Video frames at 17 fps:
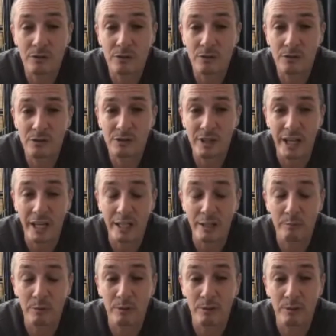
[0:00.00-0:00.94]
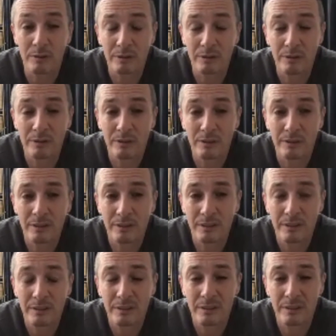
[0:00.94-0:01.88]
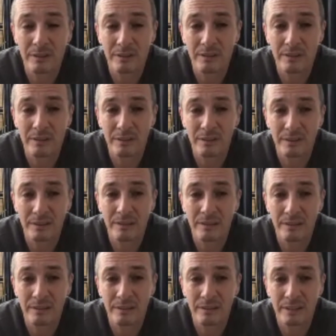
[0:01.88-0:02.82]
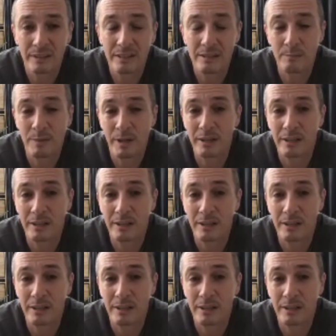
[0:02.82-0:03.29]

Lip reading: sustainable. Mm. That's my